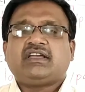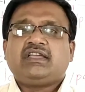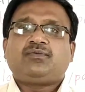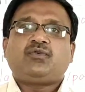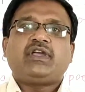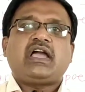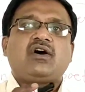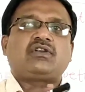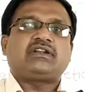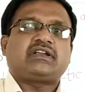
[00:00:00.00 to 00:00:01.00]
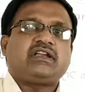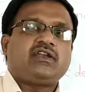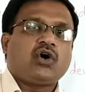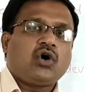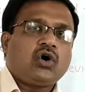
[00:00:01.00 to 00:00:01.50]
If we have
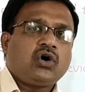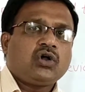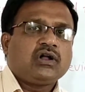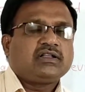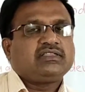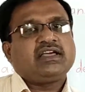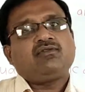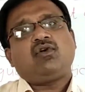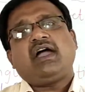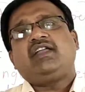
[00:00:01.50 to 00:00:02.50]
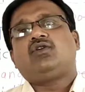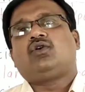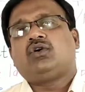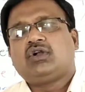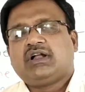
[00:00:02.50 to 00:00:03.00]
written no, then why
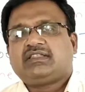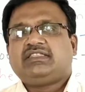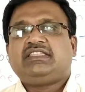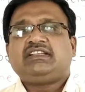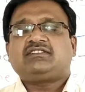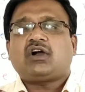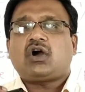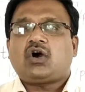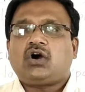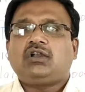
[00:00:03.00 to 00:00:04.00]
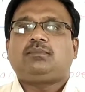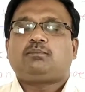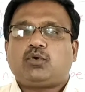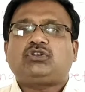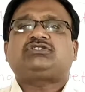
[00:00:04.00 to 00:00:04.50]
no? These are
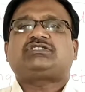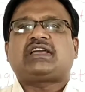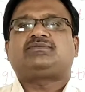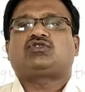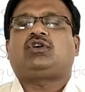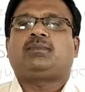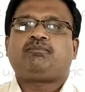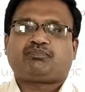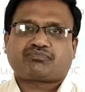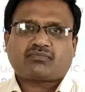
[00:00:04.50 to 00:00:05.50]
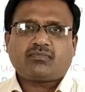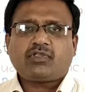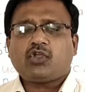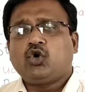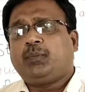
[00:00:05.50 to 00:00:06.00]
both types of
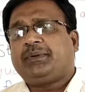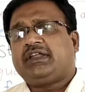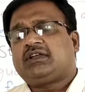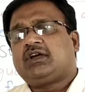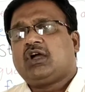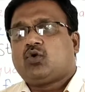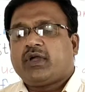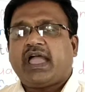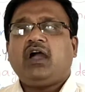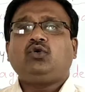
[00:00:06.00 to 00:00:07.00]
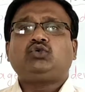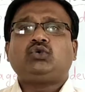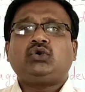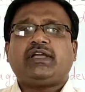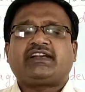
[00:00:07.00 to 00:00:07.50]
opinion we have
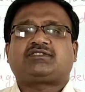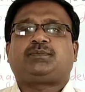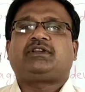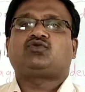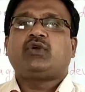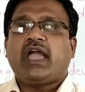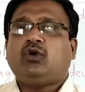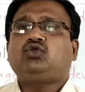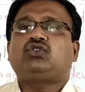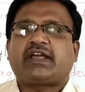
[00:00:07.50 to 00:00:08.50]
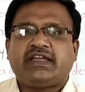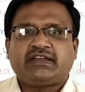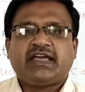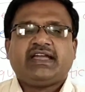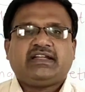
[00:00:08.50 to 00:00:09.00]
to express, we have to
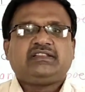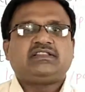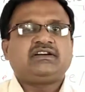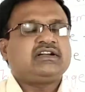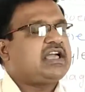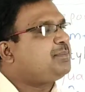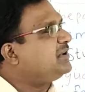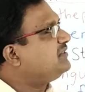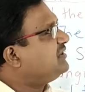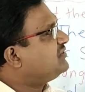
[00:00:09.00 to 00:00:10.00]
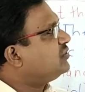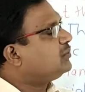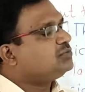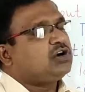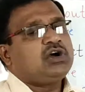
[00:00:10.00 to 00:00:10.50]
write in the appreciation
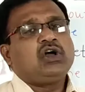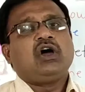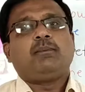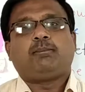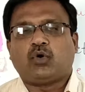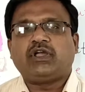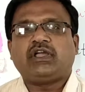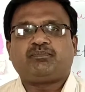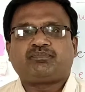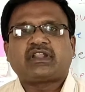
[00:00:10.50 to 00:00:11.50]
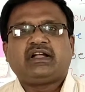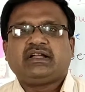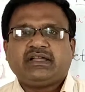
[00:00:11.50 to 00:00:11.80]
of the poem.